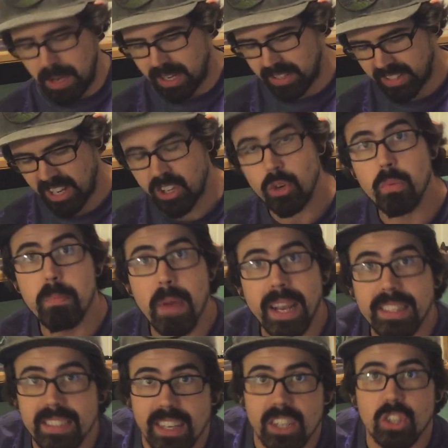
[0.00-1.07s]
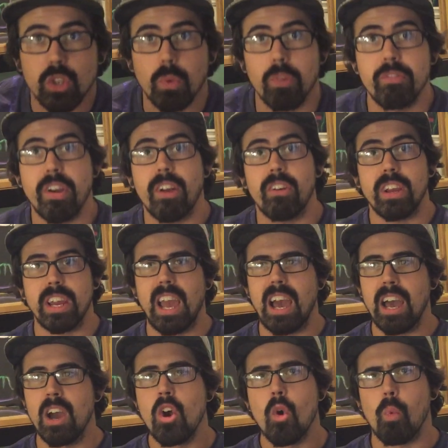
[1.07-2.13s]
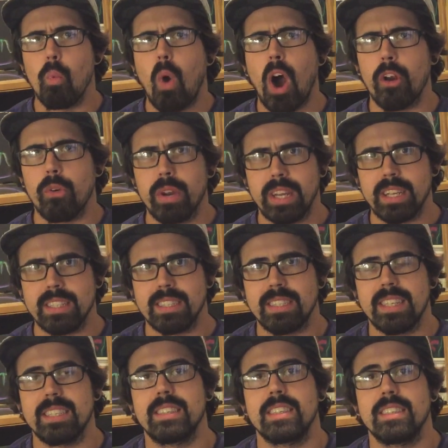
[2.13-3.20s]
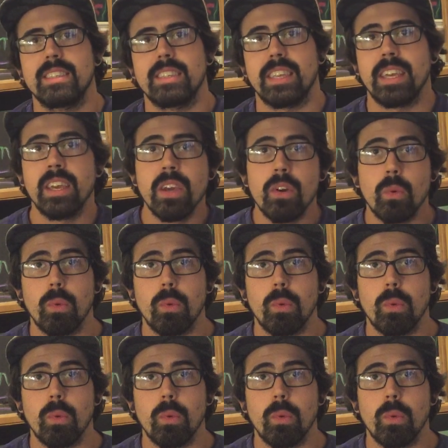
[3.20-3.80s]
because I do mix it to a very watery consistency,